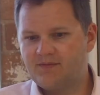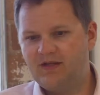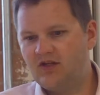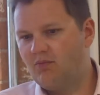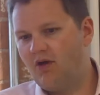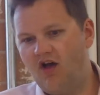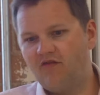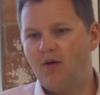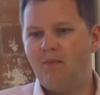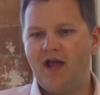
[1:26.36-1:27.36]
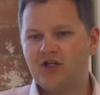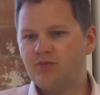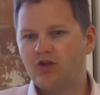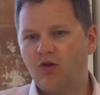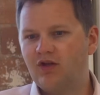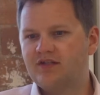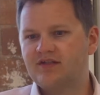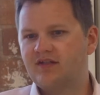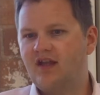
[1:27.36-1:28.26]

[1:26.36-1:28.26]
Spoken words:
speaking on behalf of my management colleagues,